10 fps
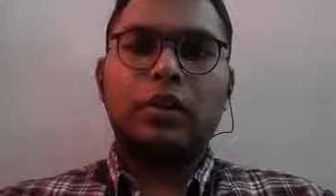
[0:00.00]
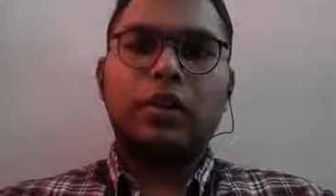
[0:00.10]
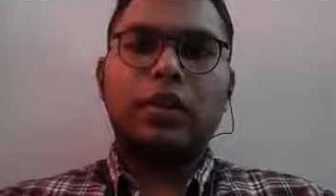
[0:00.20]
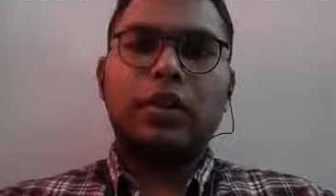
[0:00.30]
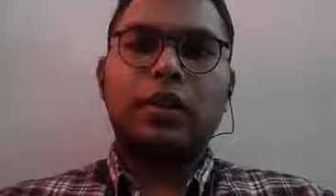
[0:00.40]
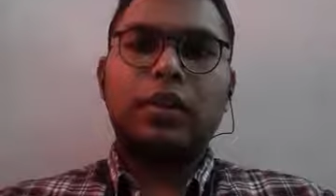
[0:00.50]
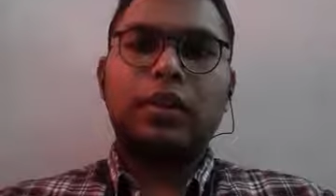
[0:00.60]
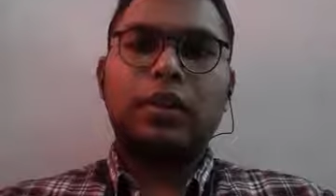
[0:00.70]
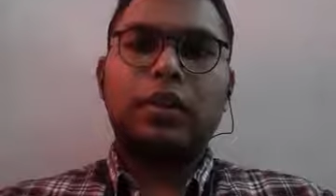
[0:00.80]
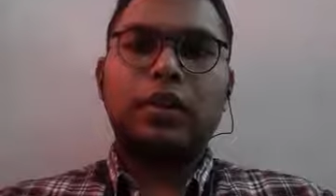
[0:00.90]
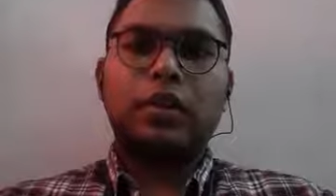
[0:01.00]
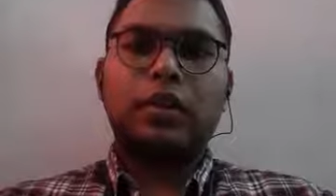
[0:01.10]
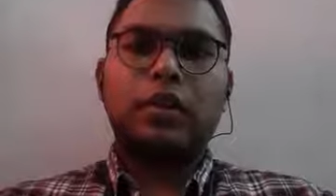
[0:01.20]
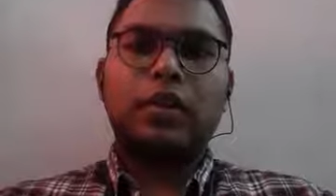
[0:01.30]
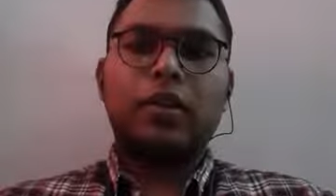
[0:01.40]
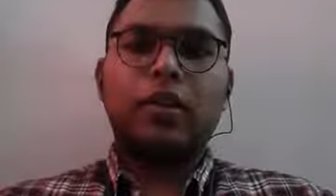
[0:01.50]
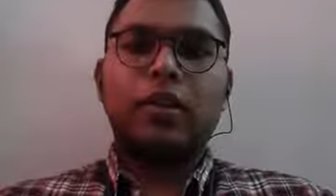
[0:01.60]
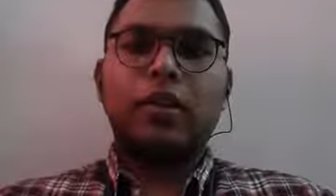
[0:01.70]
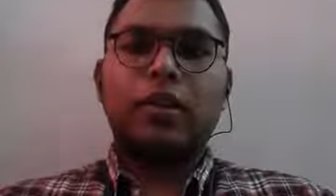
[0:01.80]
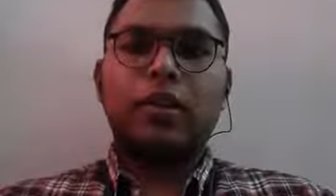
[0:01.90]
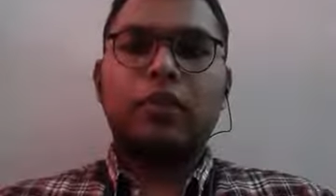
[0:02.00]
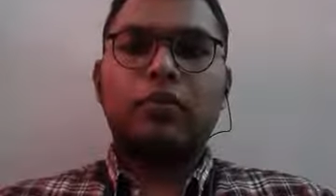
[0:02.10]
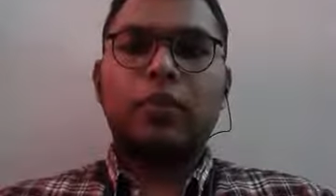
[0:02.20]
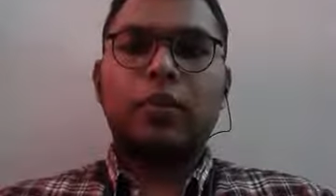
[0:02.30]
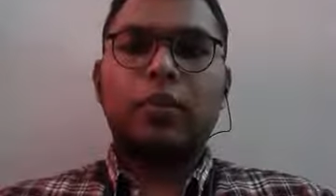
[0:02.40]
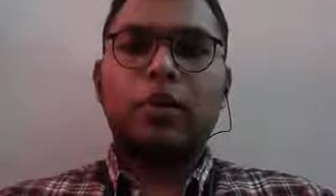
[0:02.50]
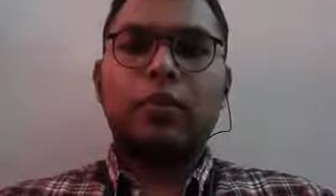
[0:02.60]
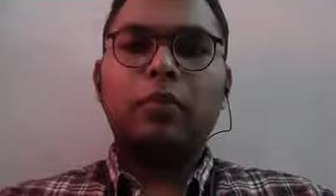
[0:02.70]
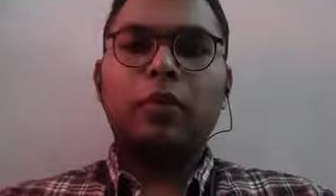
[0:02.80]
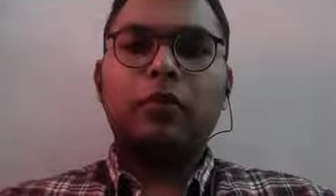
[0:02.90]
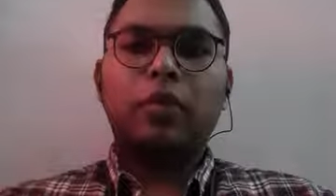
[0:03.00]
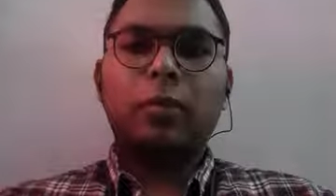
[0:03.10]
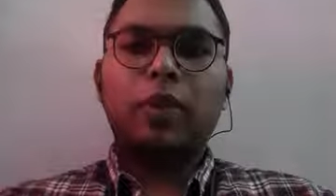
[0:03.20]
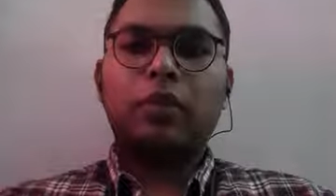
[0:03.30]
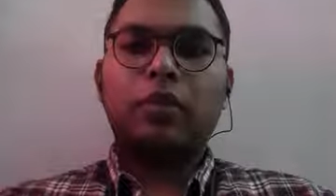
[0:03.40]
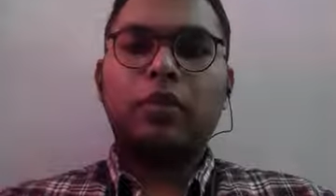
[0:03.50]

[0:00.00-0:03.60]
let us see each one of them one by one.